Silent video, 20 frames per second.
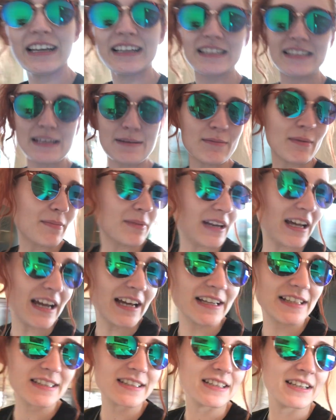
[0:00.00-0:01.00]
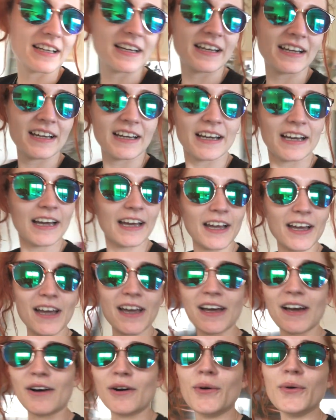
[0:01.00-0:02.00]
same applies.
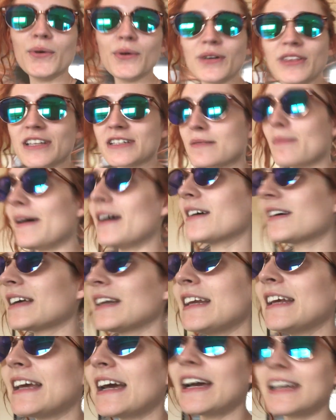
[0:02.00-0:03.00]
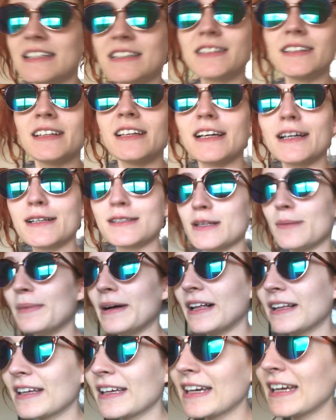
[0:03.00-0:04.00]
There's a balcony, guys. There's a
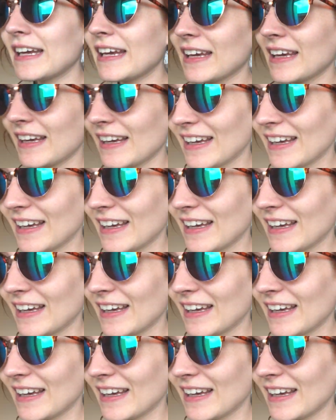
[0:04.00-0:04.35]
balcony.